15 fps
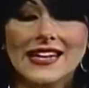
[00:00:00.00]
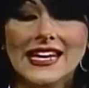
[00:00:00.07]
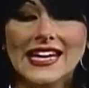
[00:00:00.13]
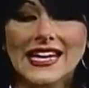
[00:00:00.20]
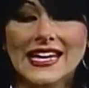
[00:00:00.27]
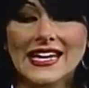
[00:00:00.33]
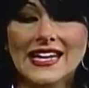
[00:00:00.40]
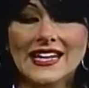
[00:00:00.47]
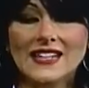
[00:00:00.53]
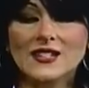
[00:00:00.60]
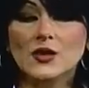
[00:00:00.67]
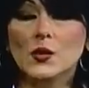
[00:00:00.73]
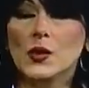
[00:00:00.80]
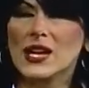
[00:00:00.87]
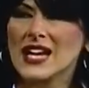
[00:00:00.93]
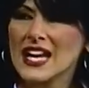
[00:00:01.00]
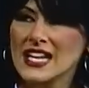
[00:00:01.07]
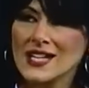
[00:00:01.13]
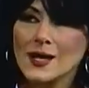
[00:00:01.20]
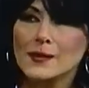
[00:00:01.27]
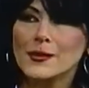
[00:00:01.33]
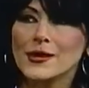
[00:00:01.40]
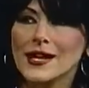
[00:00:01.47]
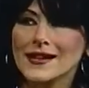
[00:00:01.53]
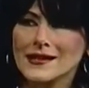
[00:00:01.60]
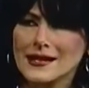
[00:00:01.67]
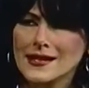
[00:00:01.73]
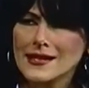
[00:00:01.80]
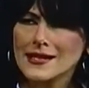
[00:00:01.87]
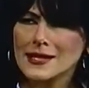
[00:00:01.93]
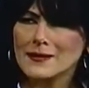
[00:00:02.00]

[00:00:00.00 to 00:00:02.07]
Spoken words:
And when I got pregnant,